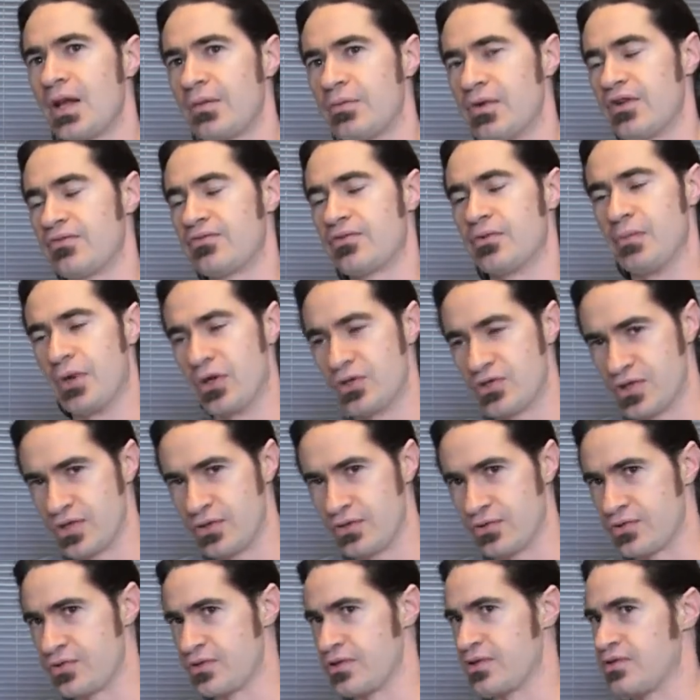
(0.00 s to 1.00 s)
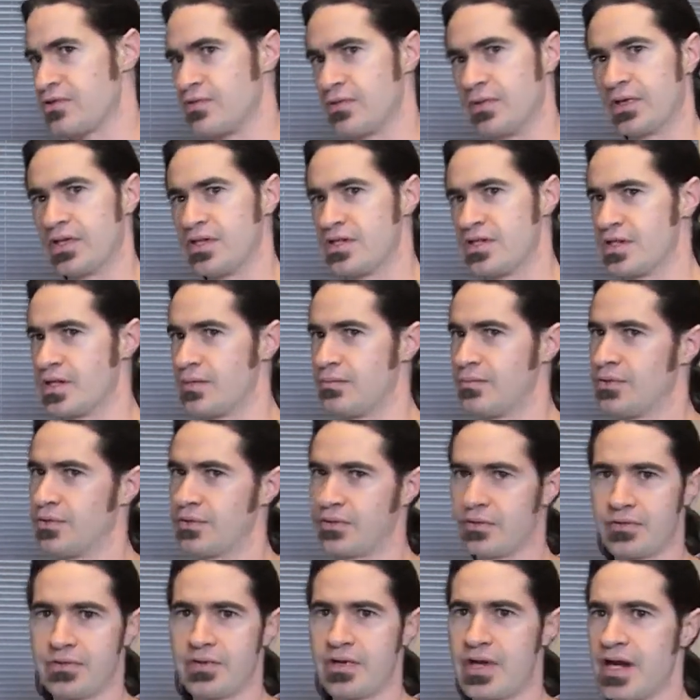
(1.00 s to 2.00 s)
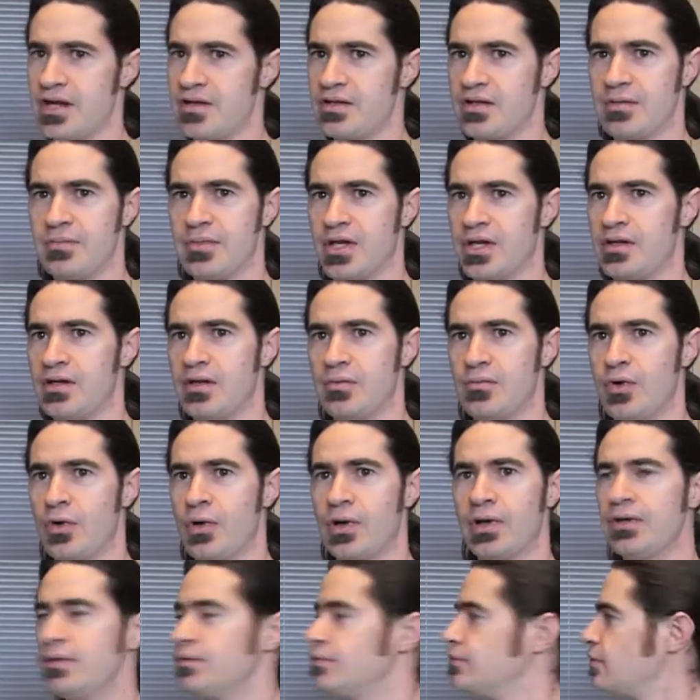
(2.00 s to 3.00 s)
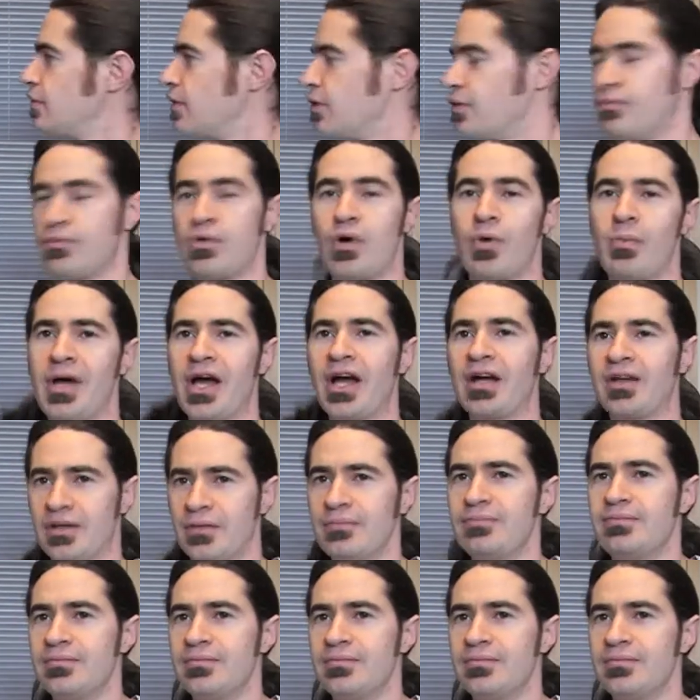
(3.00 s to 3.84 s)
But for most users, it's really simple. Create, commit, abort, or rollback.